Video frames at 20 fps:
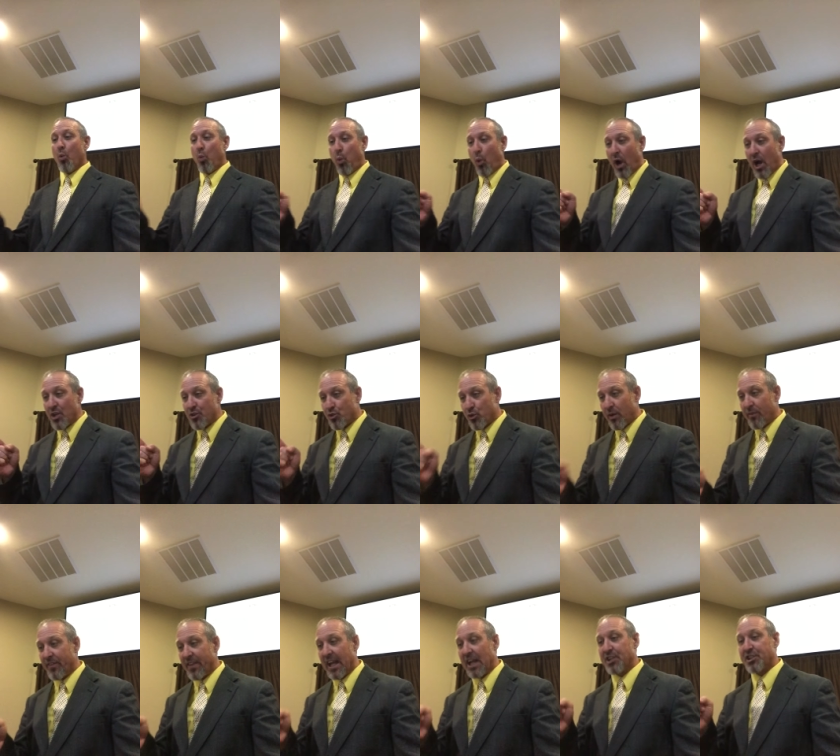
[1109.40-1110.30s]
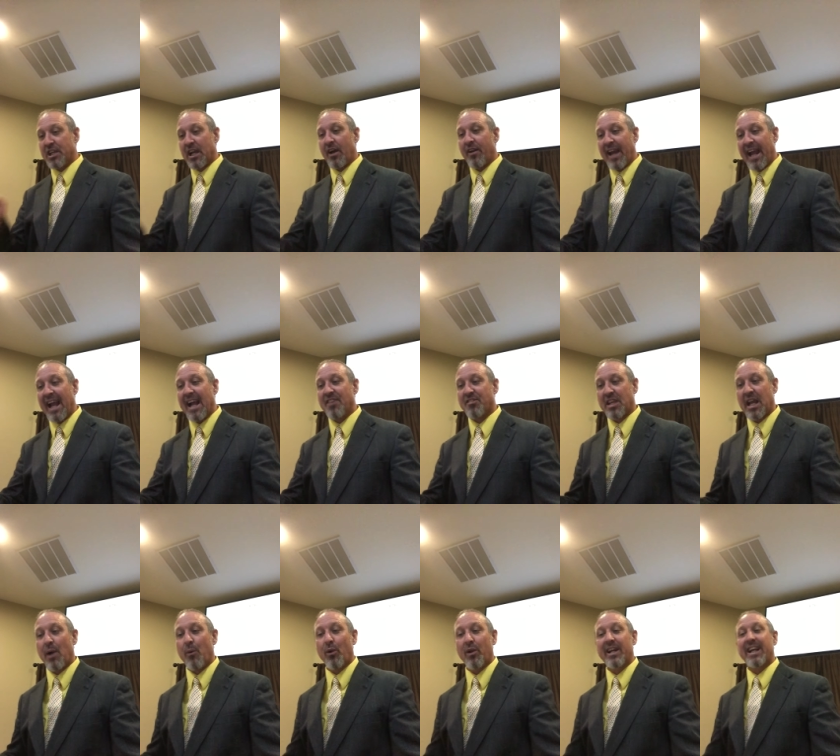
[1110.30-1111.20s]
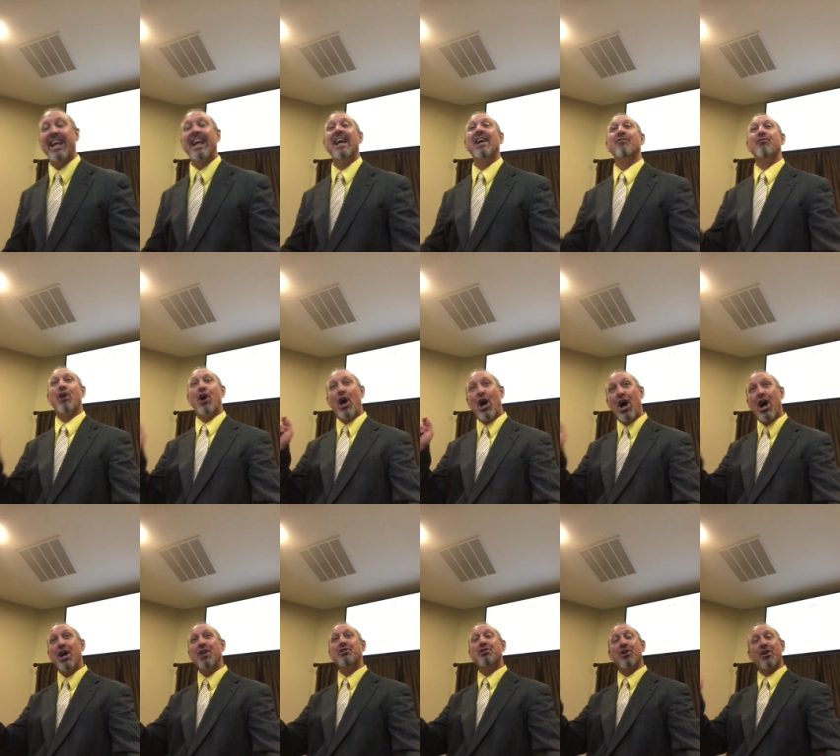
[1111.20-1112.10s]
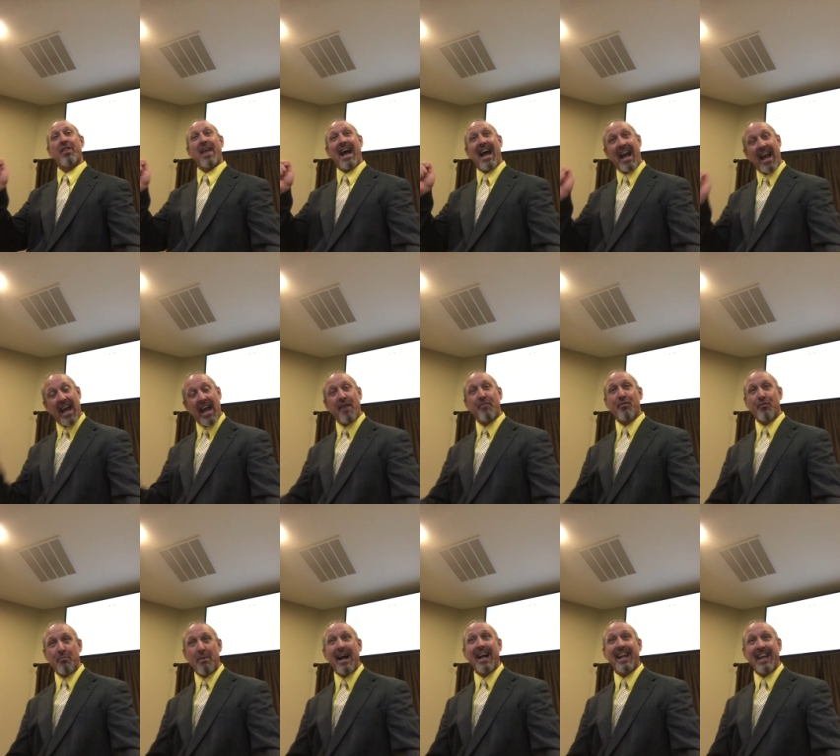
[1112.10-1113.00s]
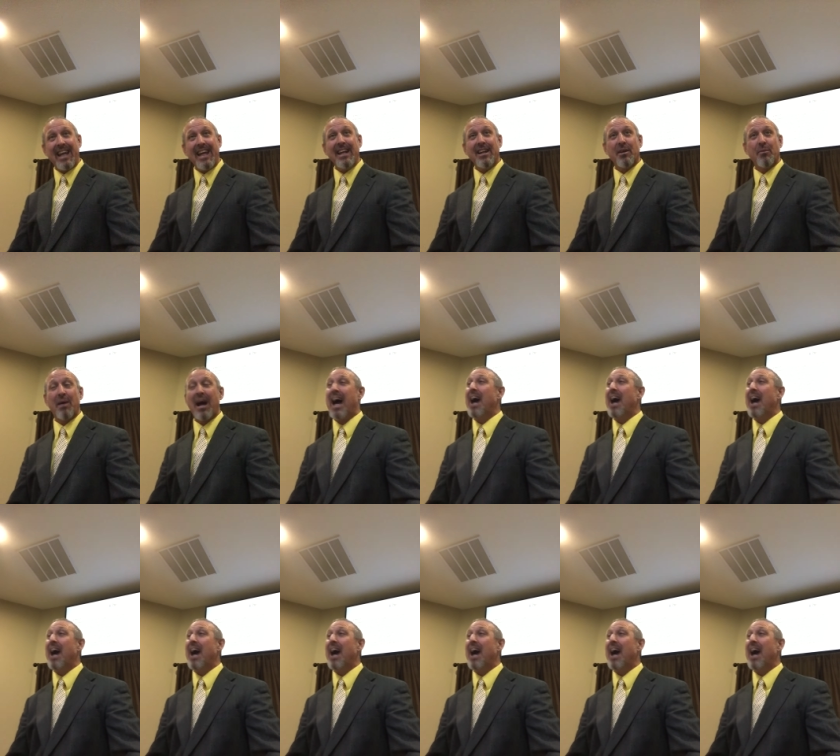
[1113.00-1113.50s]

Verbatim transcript: Whatsoever thou shalt ask, I will give unto the half of my kingdom.